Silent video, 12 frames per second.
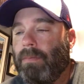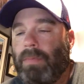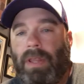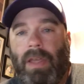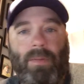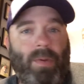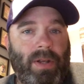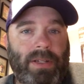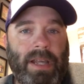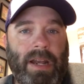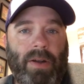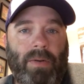But they've won
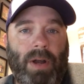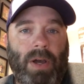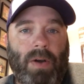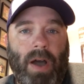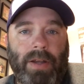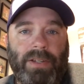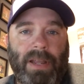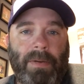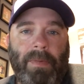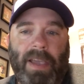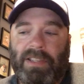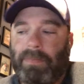10 in a row, hottest team in
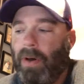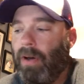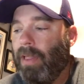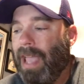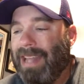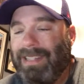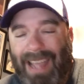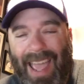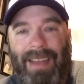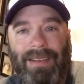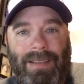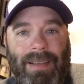baseball, and
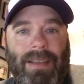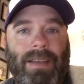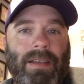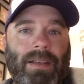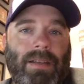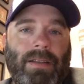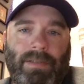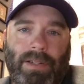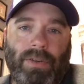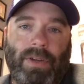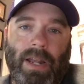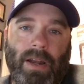yet
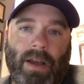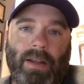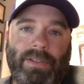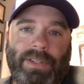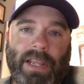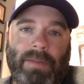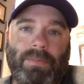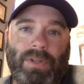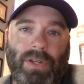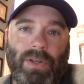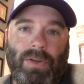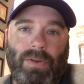still cannot seem
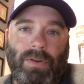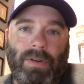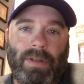to